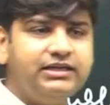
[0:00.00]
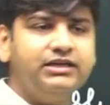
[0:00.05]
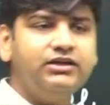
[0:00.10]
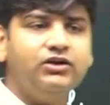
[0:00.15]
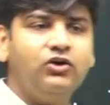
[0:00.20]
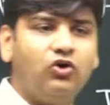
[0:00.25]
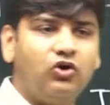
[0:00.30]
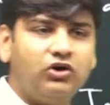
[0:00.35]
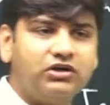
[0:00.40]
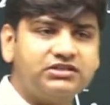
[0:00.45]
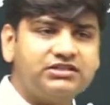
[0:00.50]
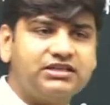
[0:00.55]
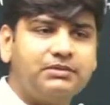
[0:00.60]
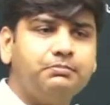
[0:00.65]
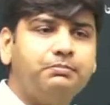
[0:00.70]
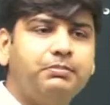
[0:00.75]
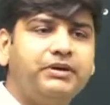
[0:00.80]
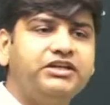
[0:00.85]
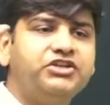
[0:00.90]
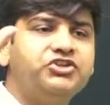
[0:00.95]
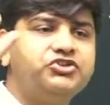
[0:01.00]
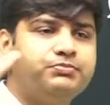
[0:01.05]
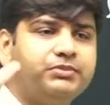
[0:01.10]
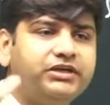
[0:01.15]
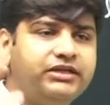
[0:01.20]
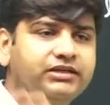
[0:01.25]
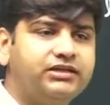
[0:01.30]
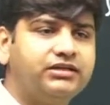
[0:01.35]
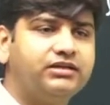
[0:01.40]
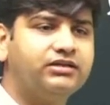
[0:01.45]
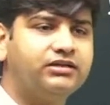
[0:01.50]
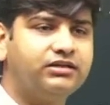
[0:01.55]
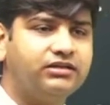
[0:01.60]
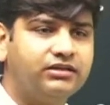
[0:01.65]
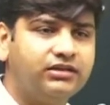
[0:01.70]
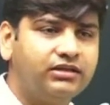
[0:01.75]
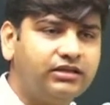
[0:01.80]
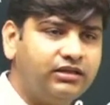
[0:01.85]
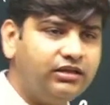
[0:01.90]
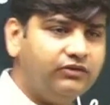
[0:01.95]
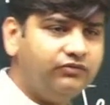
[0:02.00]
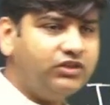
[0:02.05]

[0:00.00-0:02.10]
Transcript: or some punishment. If the